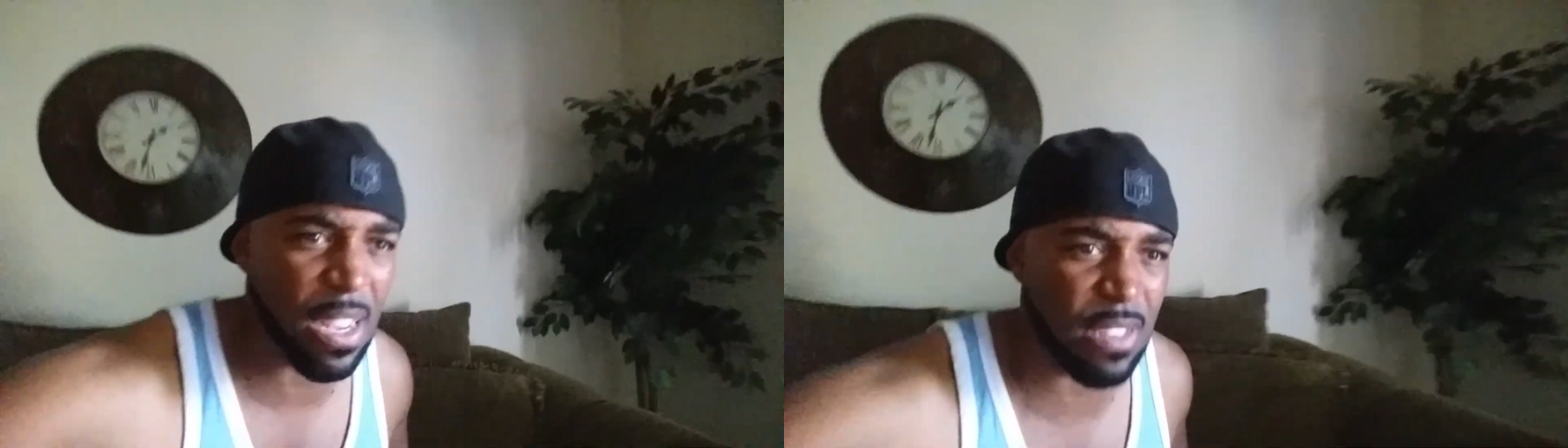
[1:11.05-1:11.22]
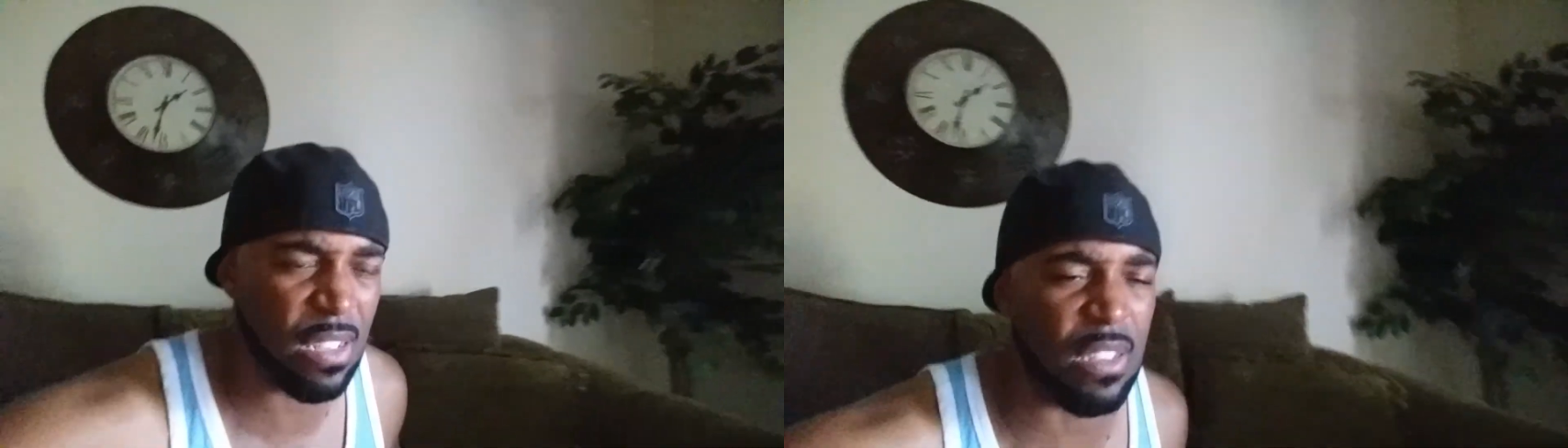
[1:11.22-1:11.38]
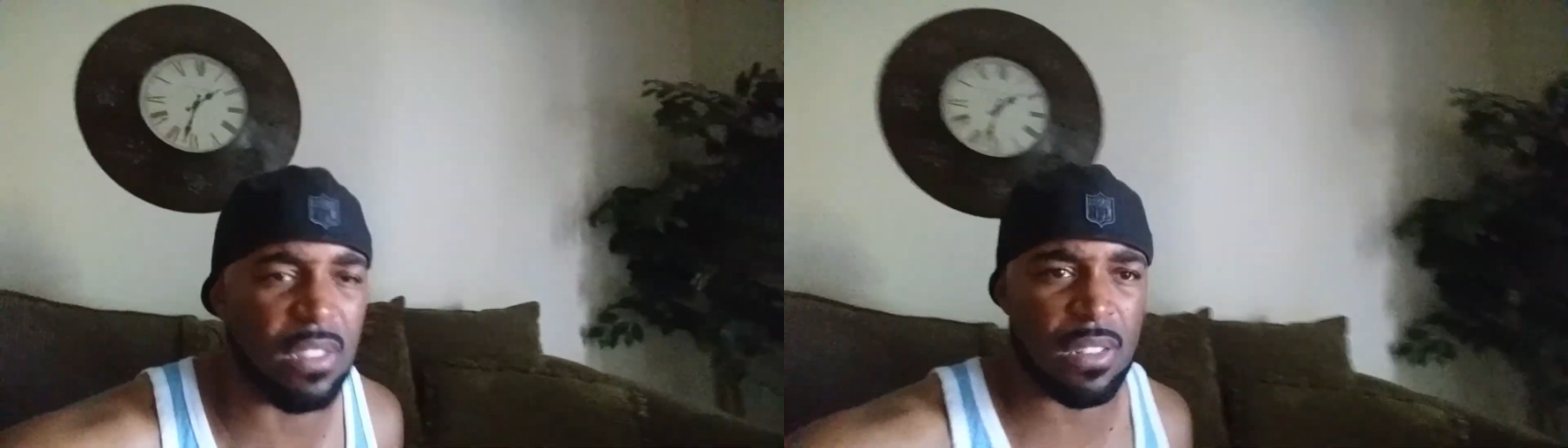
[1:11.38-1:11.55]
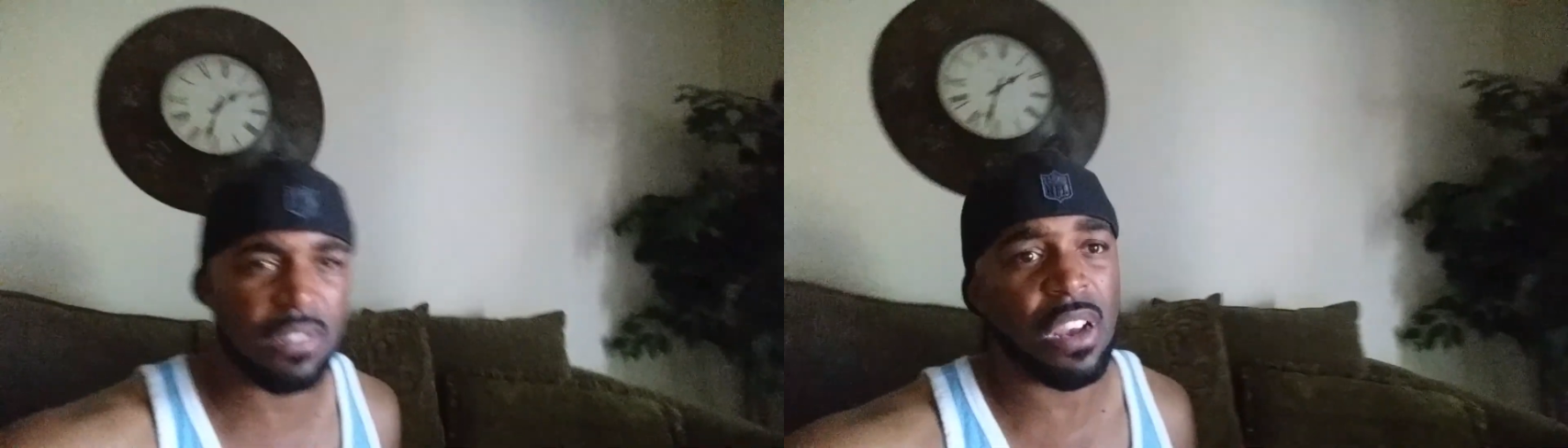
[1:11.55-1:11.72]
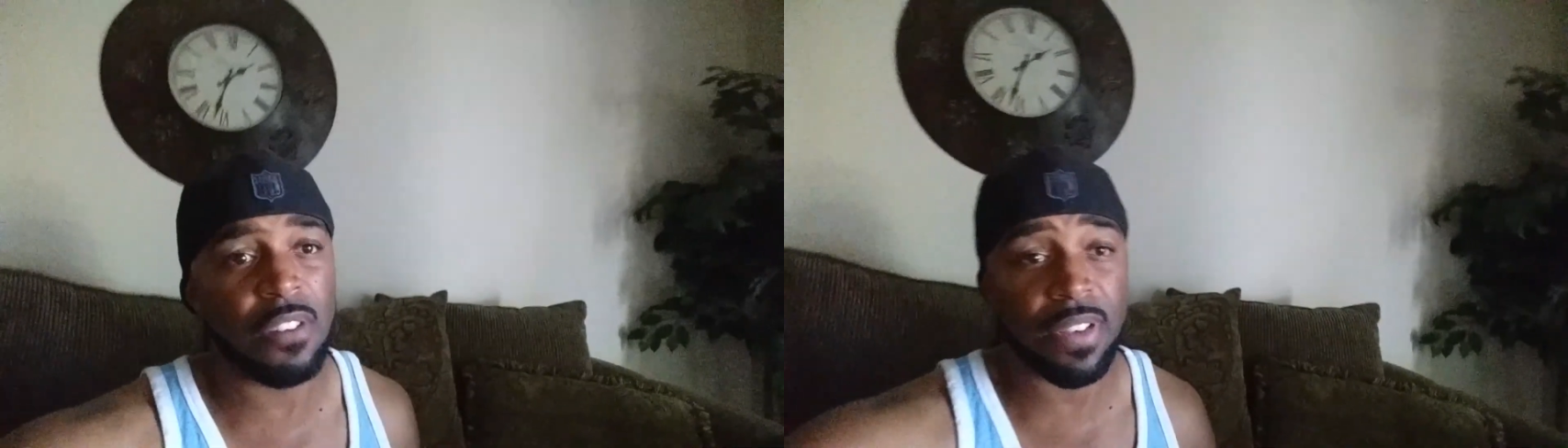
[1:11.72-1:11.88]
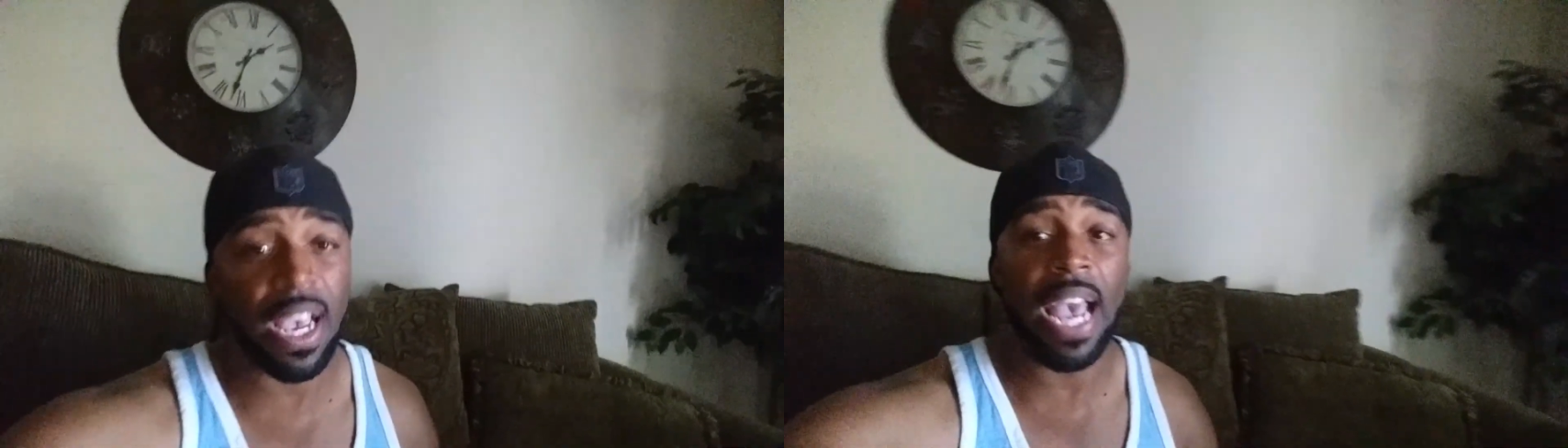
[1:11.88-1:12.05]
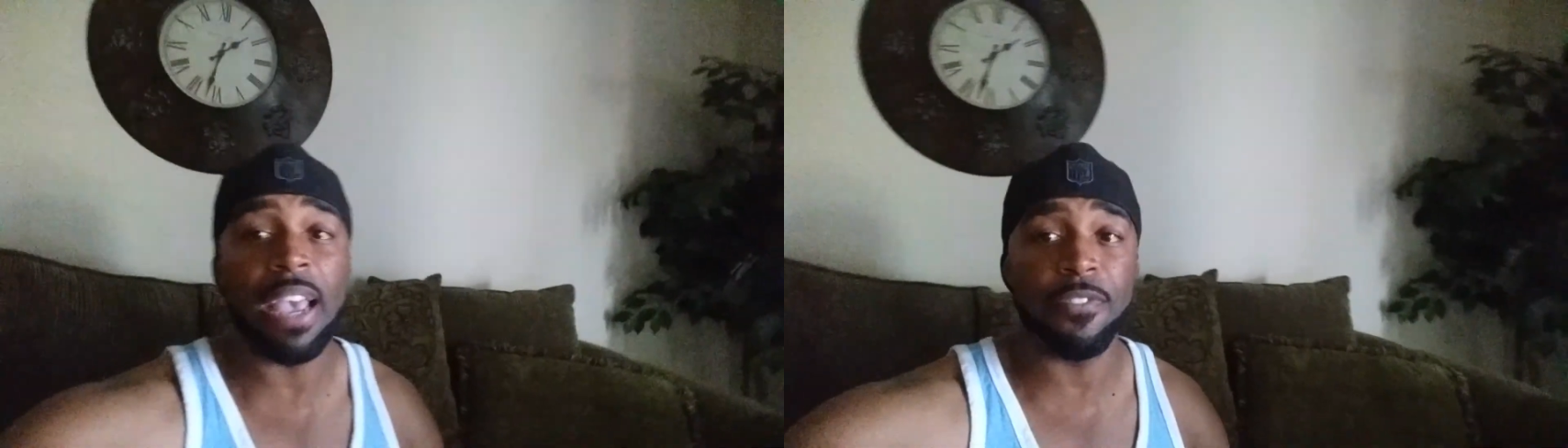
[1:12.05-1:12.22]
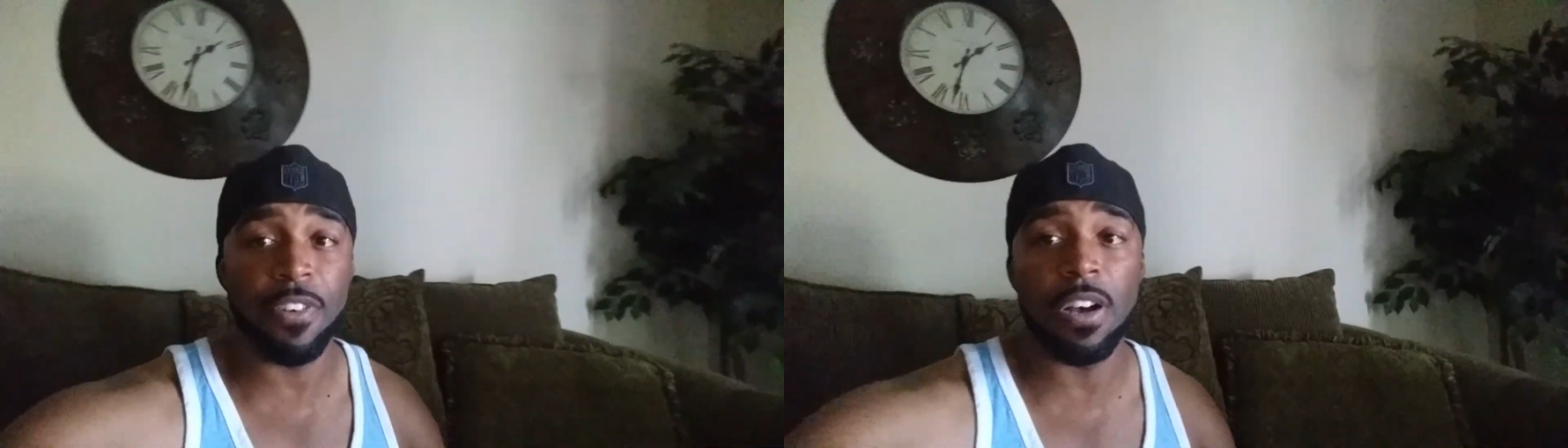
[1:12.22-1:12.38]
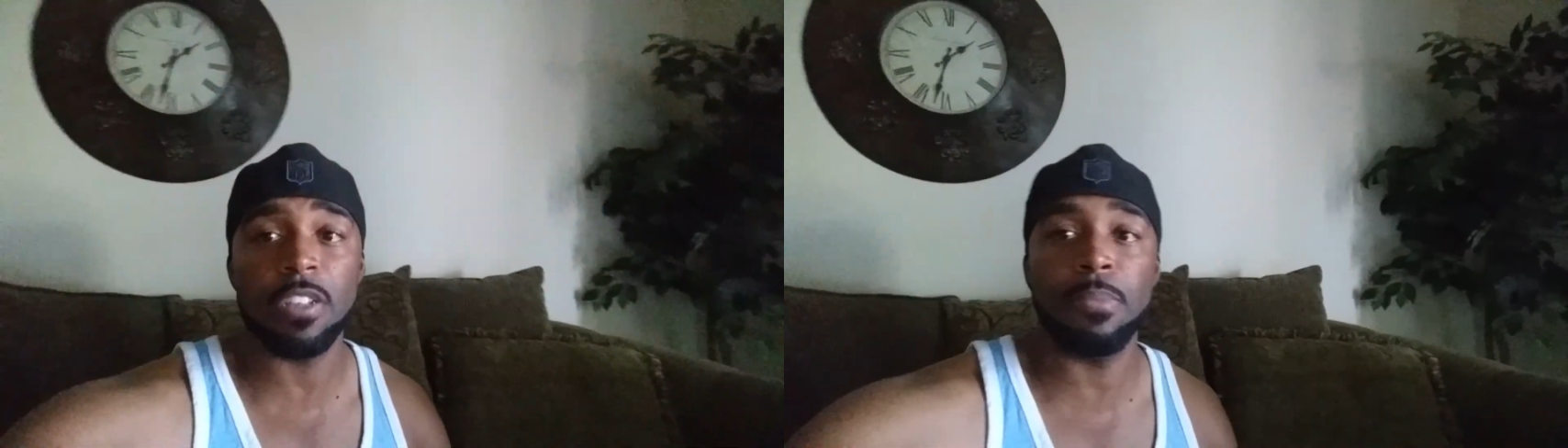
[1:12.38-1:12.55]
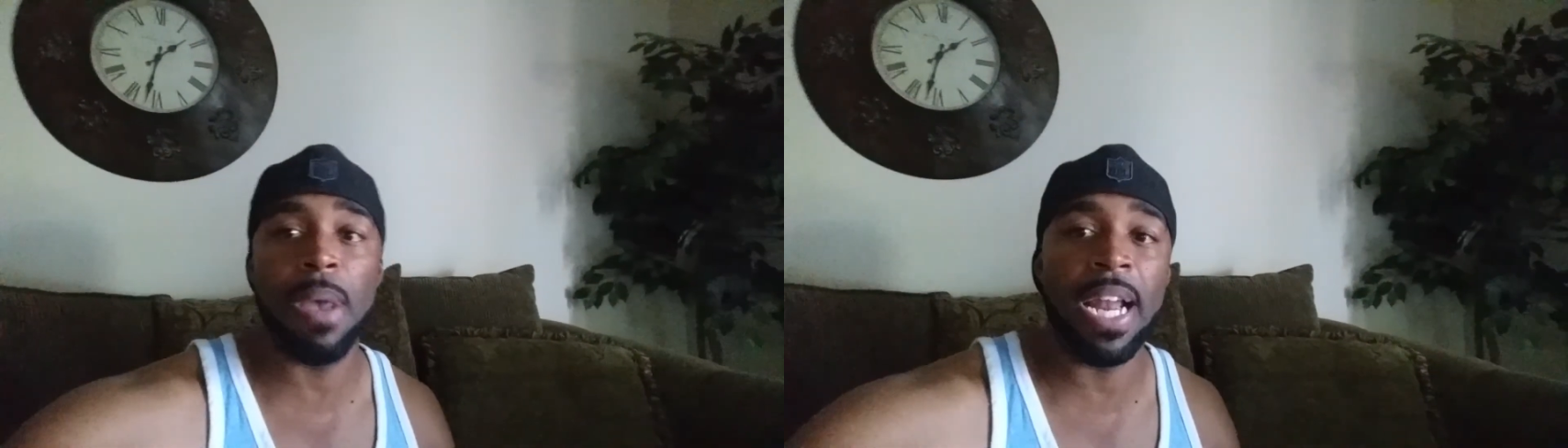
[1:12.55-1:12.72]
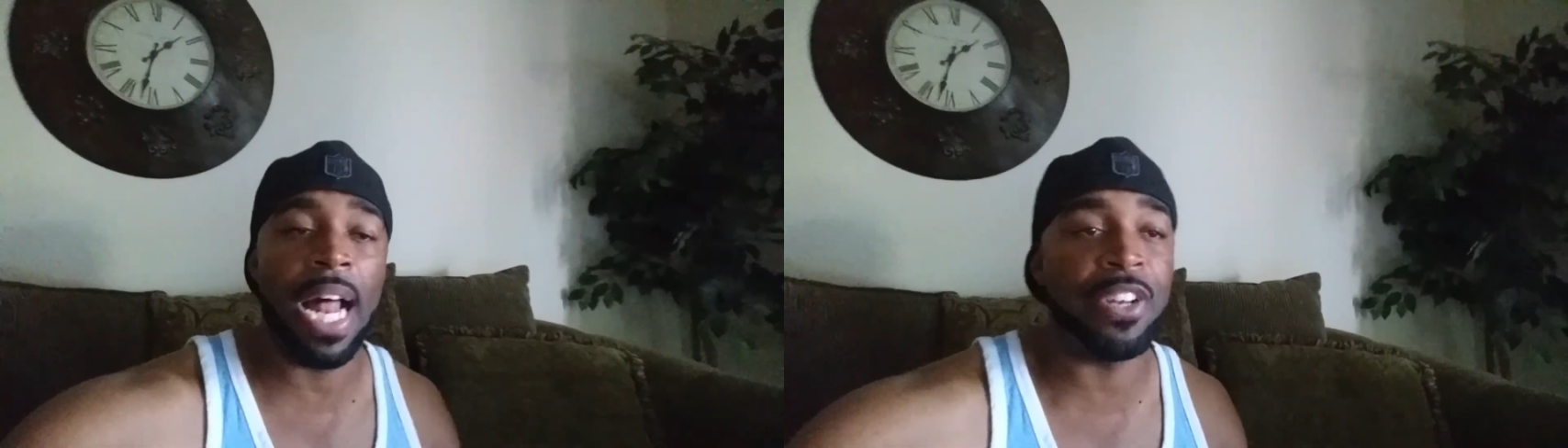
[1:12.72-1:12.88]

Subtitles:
because this is a tough game for us, man.